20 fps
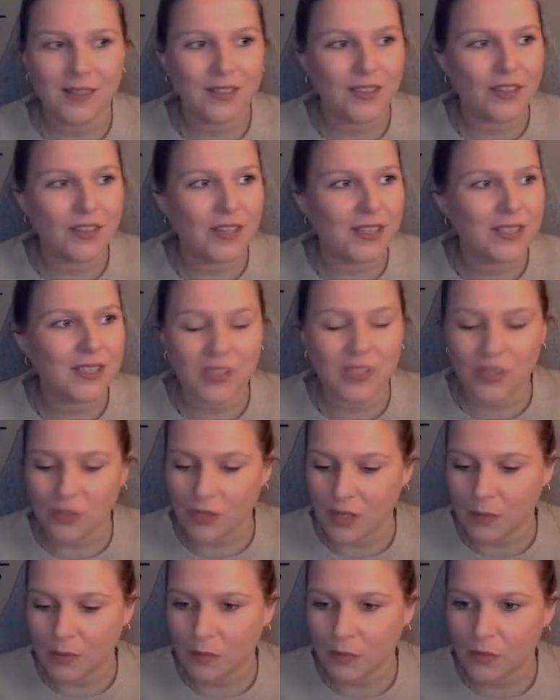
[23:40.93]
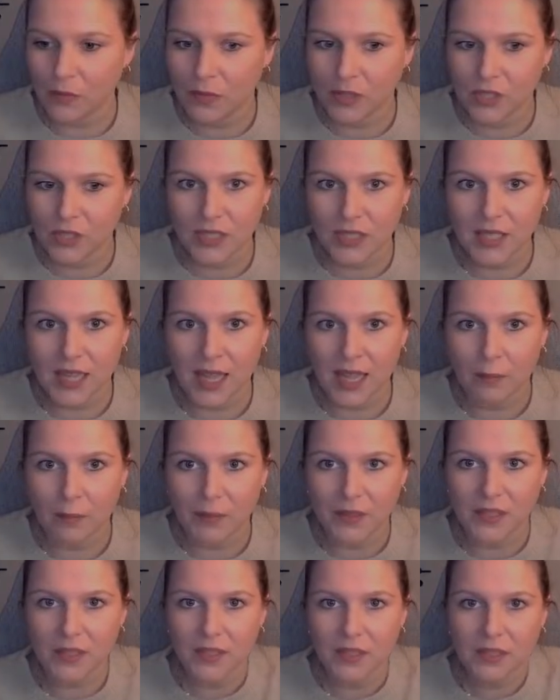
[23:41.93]
during the stream. What just
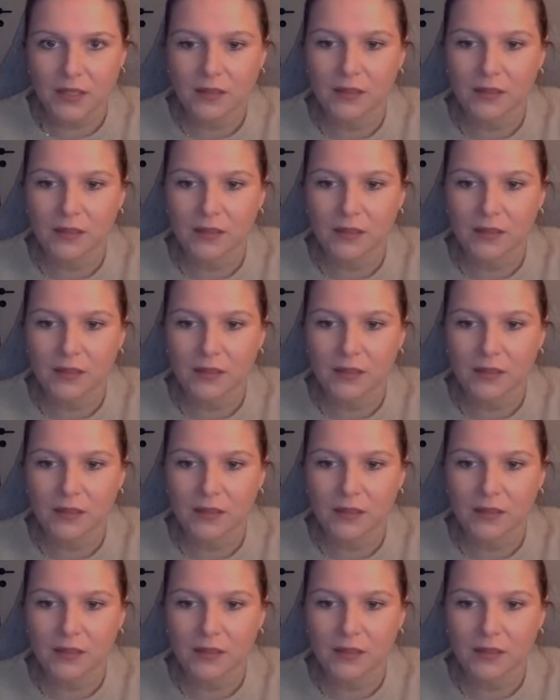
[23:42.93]
happens?